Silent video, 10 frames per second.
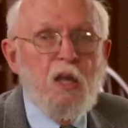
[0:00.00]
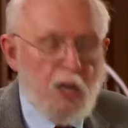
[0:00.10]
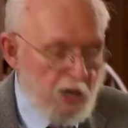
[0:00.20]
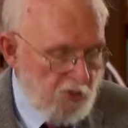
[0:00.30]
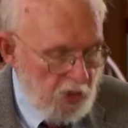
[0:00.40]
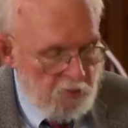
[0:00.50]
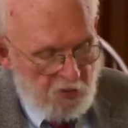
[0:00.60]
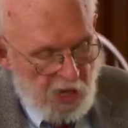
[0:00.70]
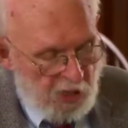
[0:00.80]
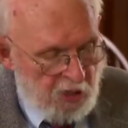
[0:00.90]
and it seems
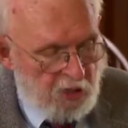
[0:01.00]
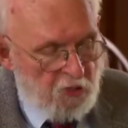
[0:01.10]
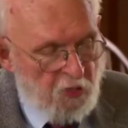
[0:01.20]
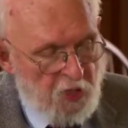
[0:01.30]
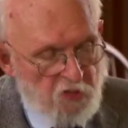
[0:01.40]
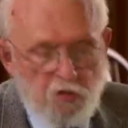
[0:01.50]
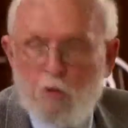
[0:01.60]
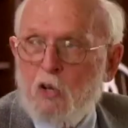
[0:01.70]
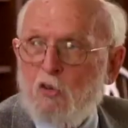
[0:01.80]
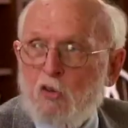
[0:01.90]
likely that the
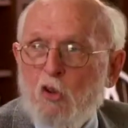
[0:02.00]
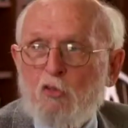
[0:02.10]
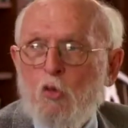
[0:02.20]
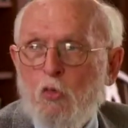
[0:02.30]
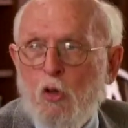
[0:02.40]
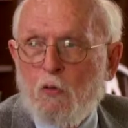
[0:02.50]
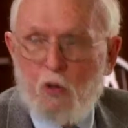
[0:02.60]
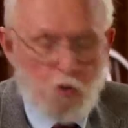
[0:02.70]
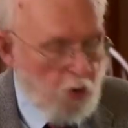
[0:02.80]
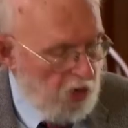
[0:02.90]
Thessalonians also thought
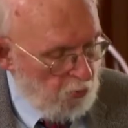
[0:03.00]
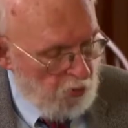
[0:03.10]
that Christ